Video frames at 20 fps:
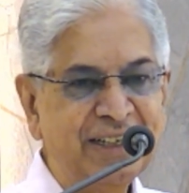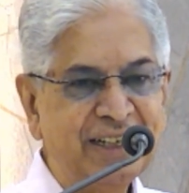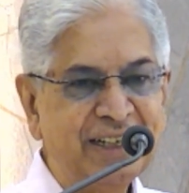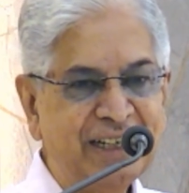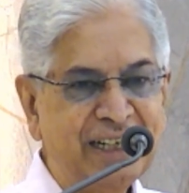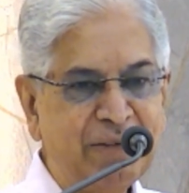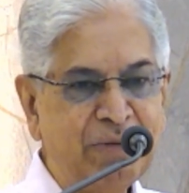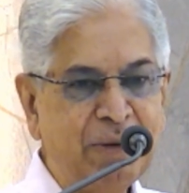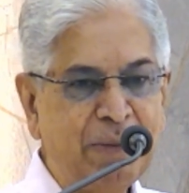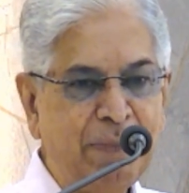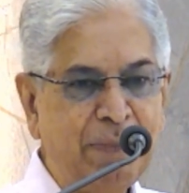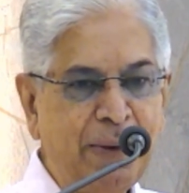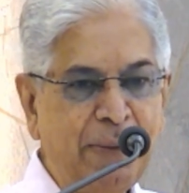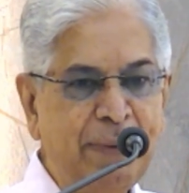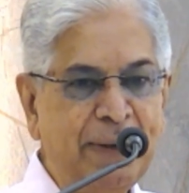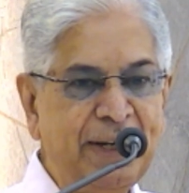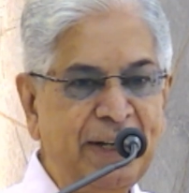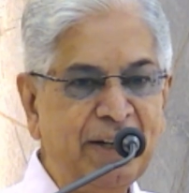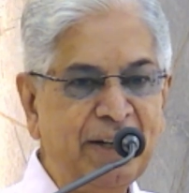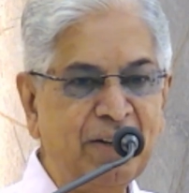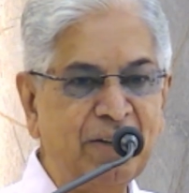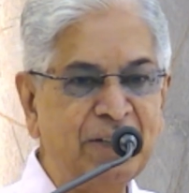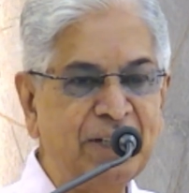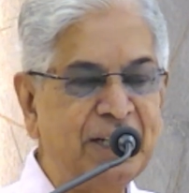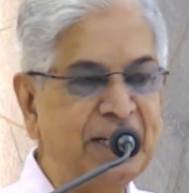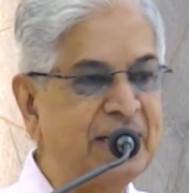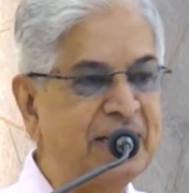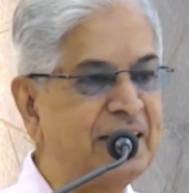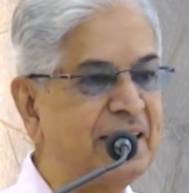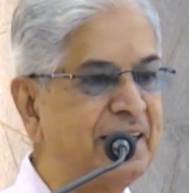and a PPT on
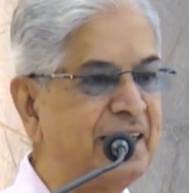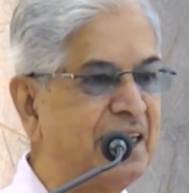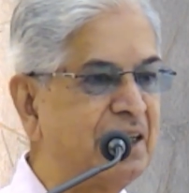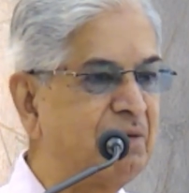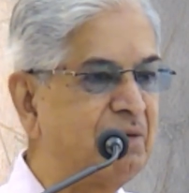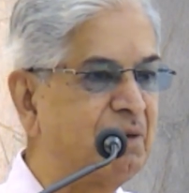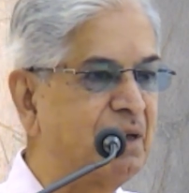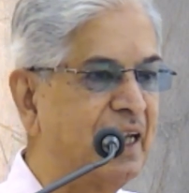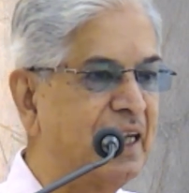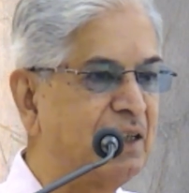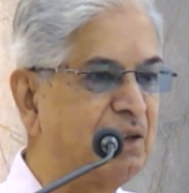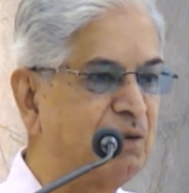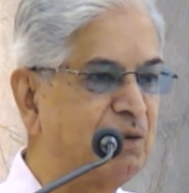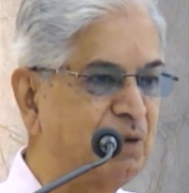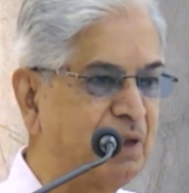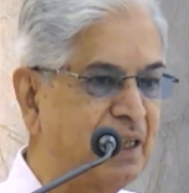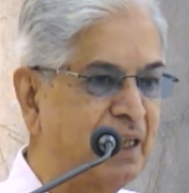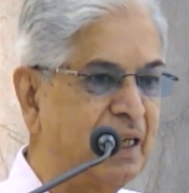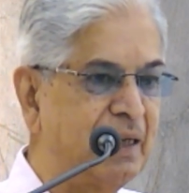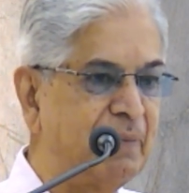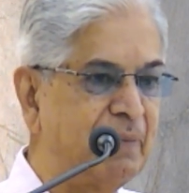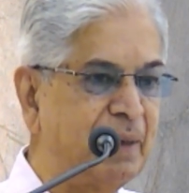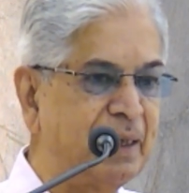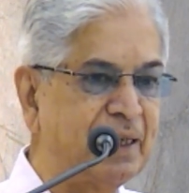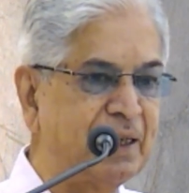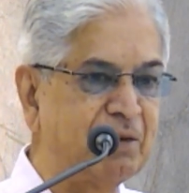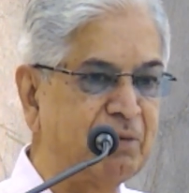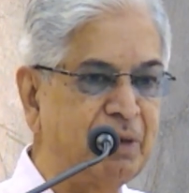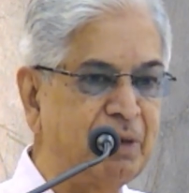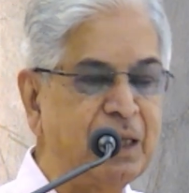that, and I would like to really
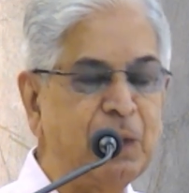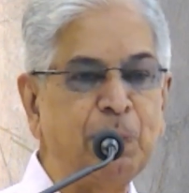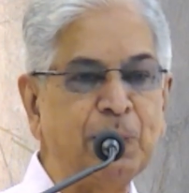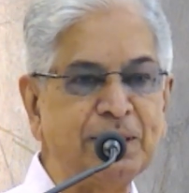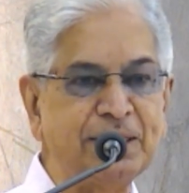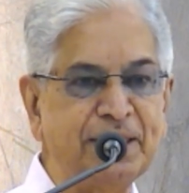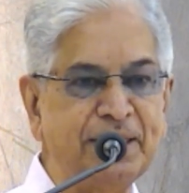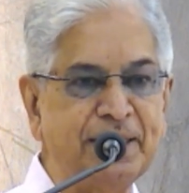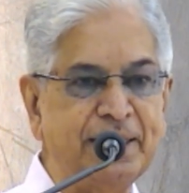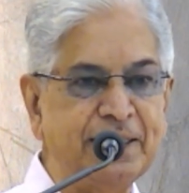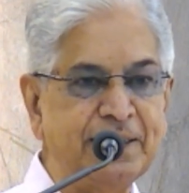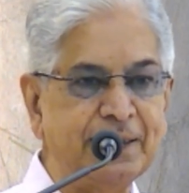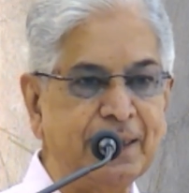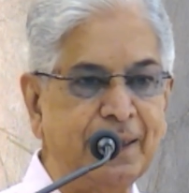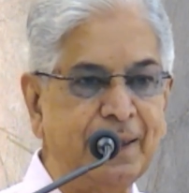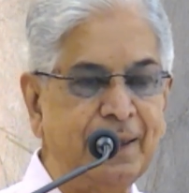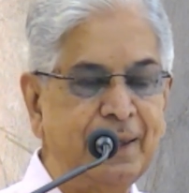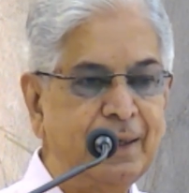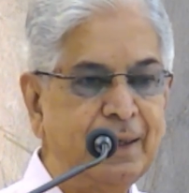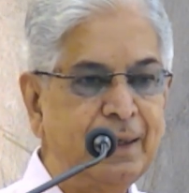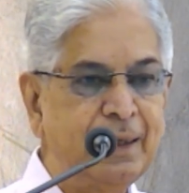make a quick presentation.